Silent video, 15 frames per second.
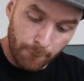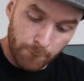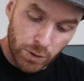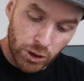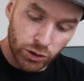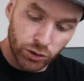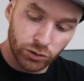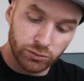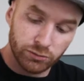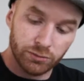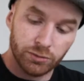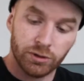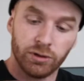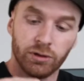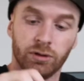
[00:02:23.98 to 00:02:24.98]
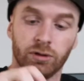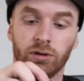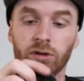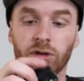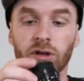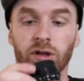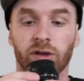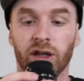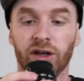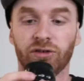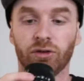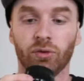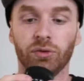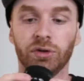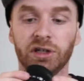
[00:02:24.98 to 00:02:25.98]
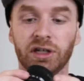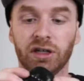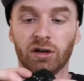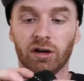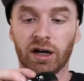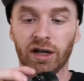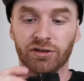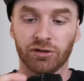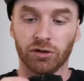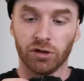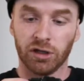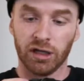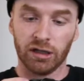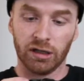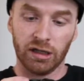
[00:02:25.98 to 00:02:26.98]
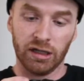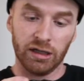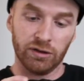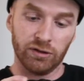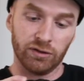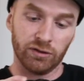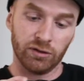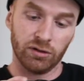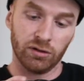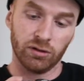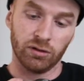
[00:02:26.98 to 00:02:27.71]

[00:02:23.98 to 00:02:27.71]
Boom. That is a really nice looking lens.